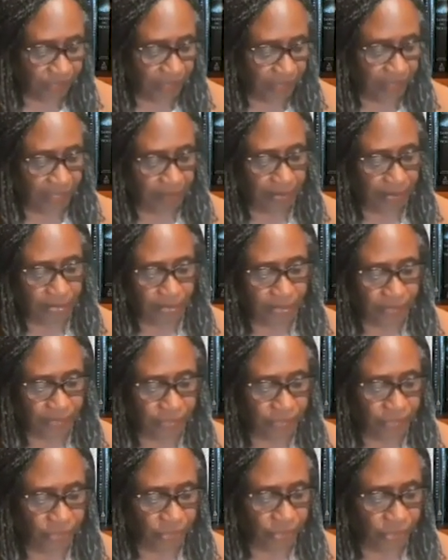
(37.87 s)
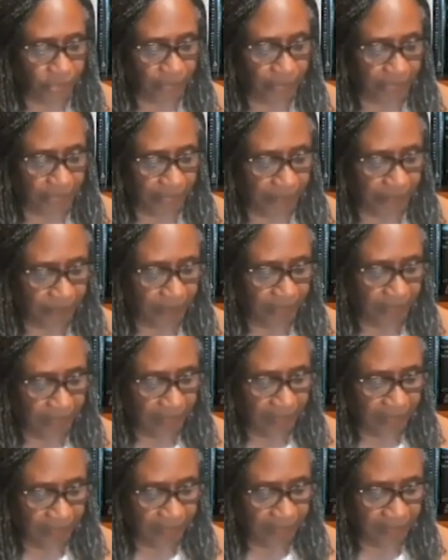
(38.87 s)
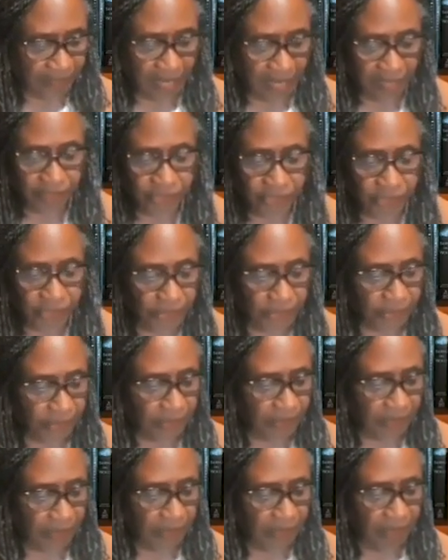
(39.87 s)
really important story. Dr.